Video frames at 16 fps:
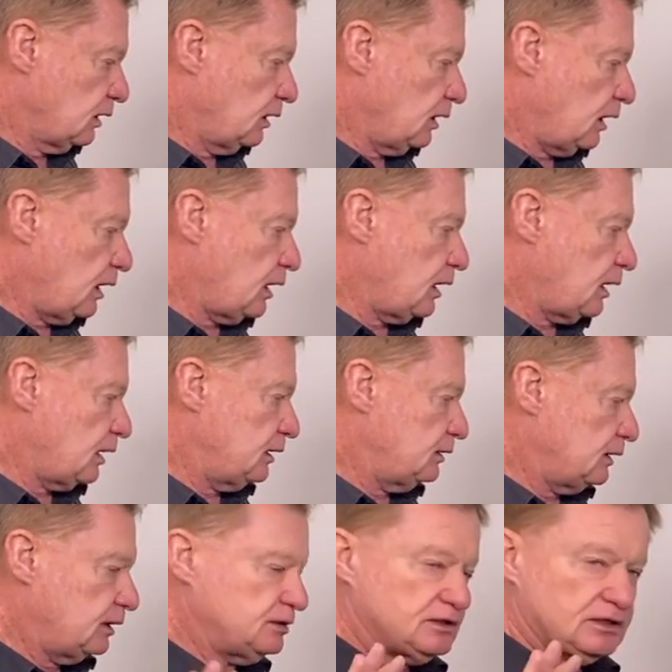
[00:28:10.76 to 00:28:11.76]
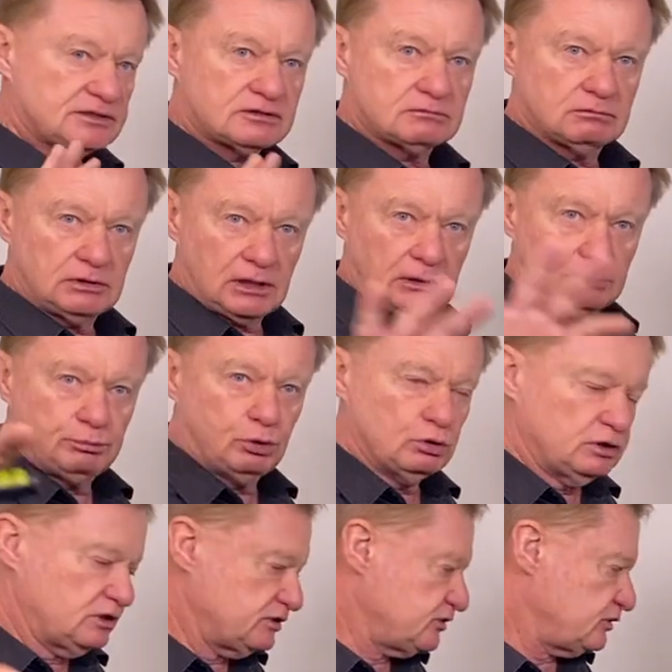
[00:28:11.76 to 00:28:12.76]
and just put
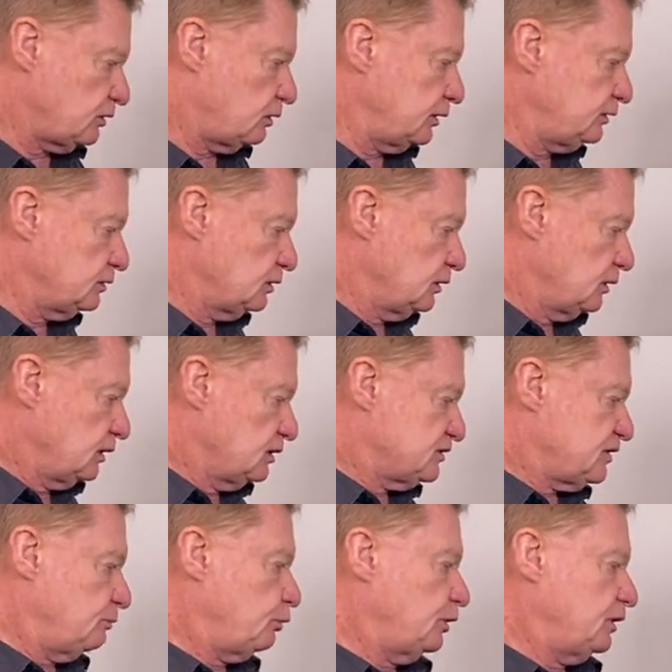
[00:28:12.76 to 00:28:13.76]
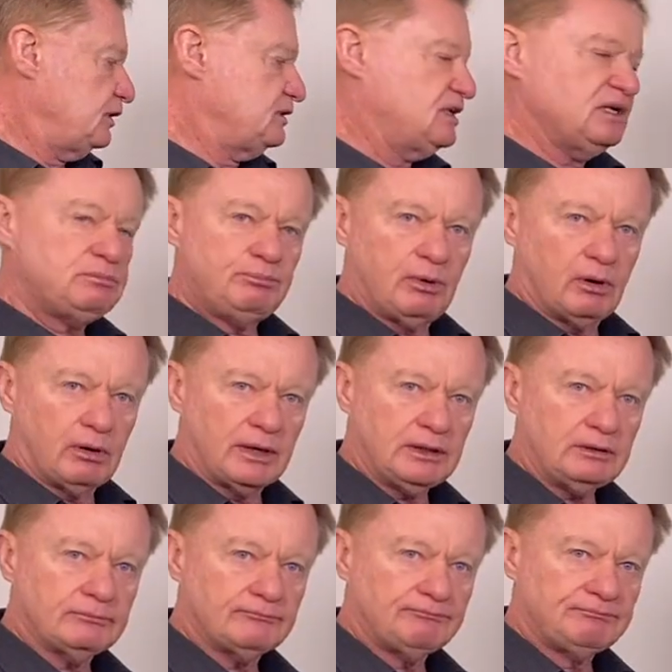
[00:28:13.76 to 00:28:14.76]
it aside. Somebody did buy
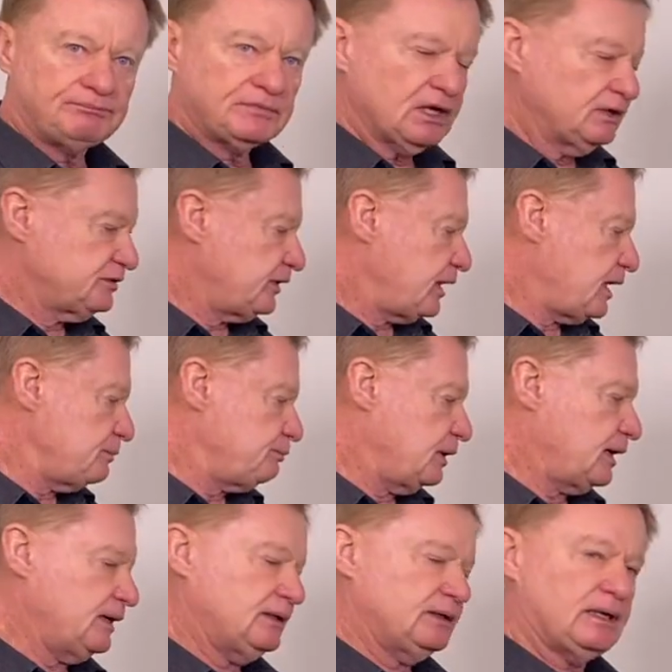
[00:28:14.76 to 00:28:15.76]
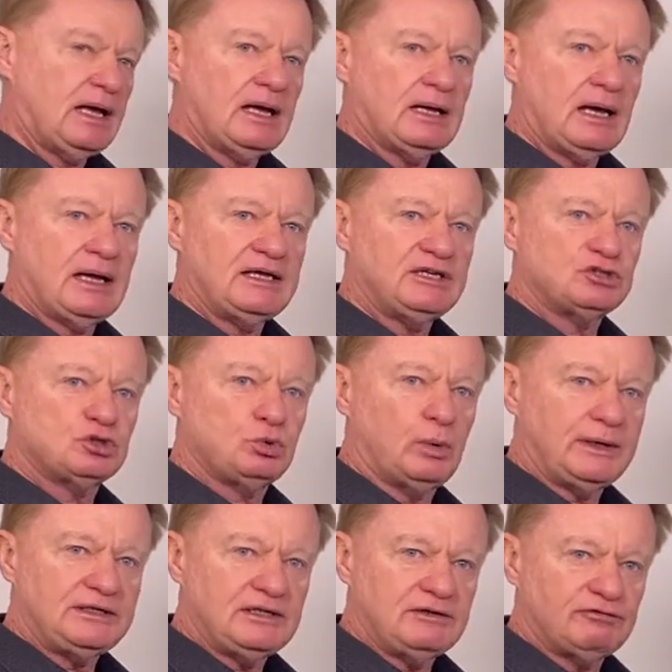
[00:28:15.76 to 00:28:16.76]
it, so they paid
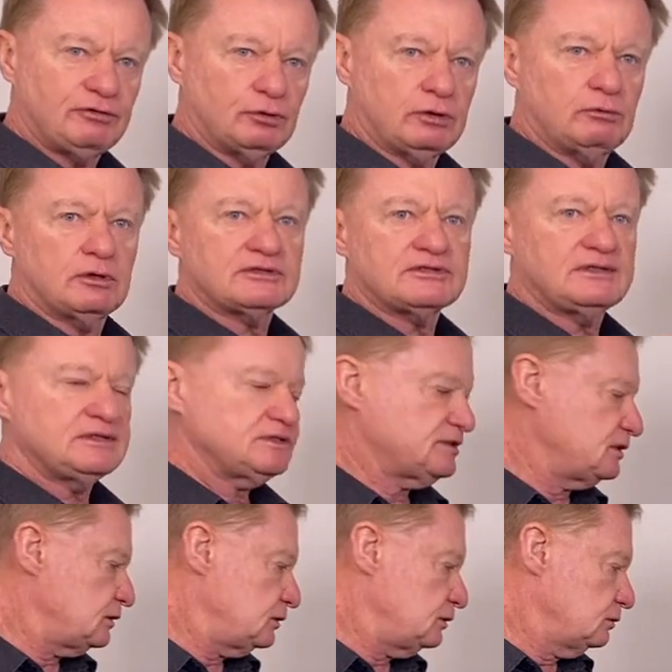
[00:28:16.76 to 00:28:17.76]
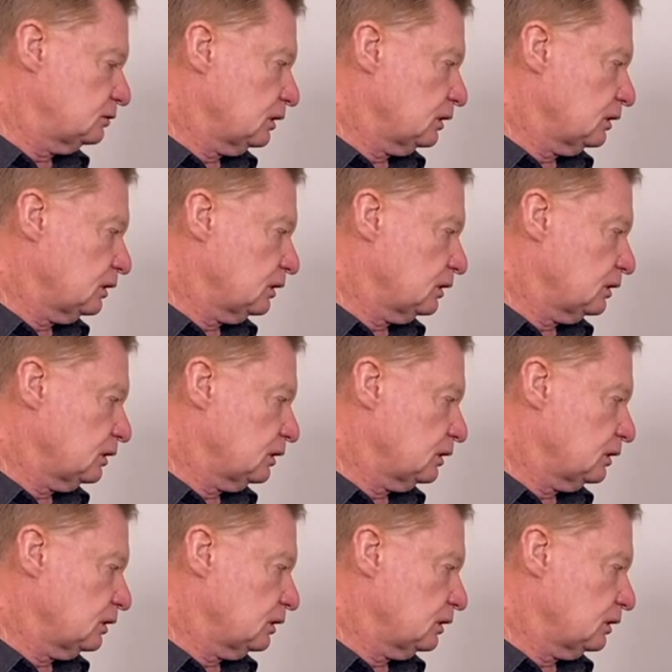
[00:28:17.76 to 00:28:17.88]
$8.20 for it. Was listed.